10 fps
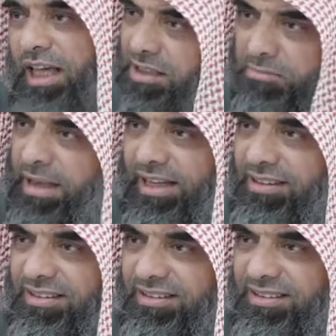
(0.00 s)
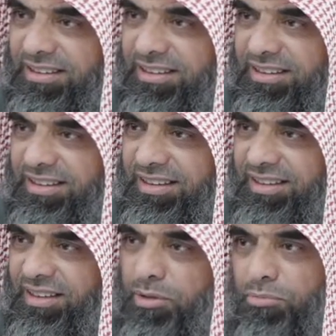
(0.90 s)
and the bad
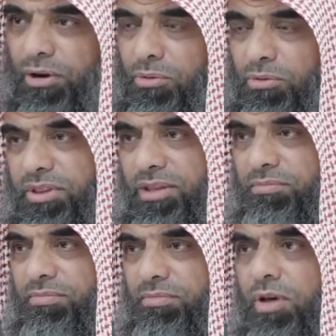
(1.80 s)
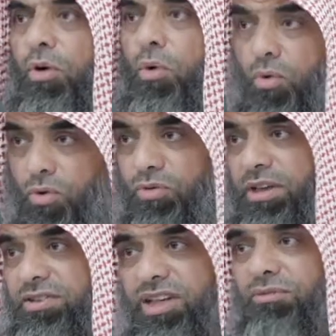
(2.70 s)
they brought with them, or
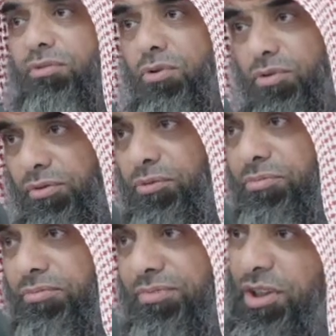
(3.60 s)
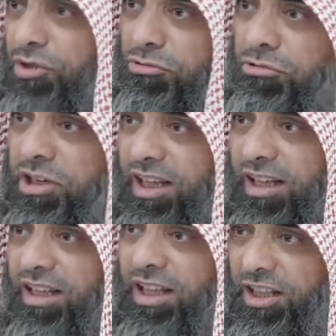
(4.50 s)
they sent forth from
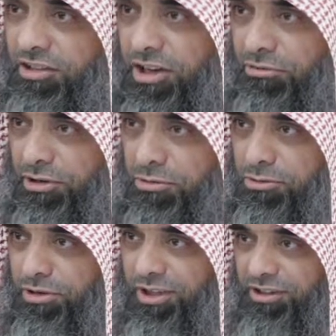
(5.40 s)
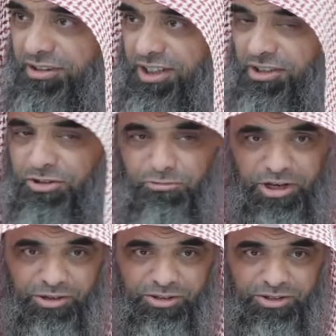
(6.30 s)
dunya they recorded in the
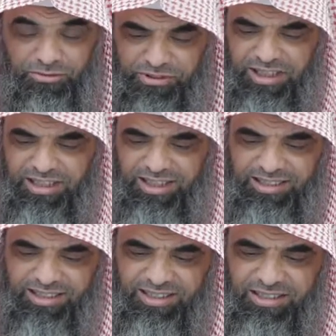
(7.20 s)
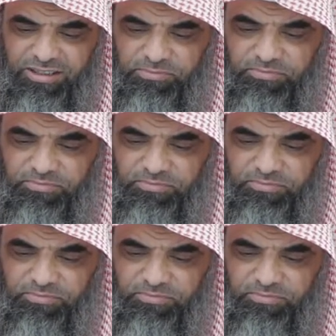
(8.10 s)
records of deeds.